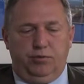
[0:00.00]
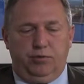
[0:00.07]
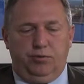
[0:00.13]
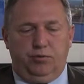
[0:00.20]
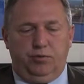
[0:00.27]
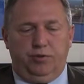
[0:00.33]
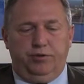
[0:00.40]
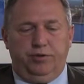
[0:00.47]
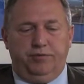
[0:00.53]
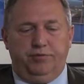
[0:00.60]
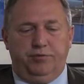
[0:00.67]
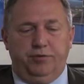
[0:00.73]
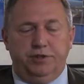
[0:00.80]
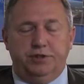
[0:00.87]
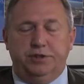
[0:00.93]
real
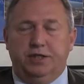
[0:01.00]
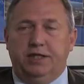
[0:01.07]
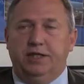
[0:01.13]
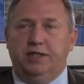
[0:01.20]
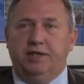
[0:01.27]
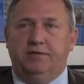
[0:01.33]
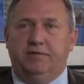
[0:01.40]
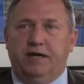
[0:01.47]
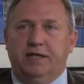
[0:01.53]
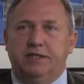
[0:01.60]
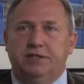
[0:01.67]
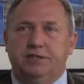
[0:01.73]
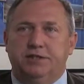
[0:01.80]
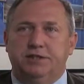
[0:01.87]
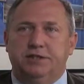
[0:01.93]
differentiating
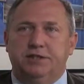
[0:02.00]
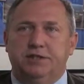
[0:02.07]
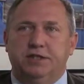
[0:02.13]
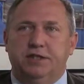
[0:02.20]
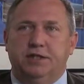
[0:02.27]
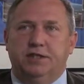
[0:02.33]
advantages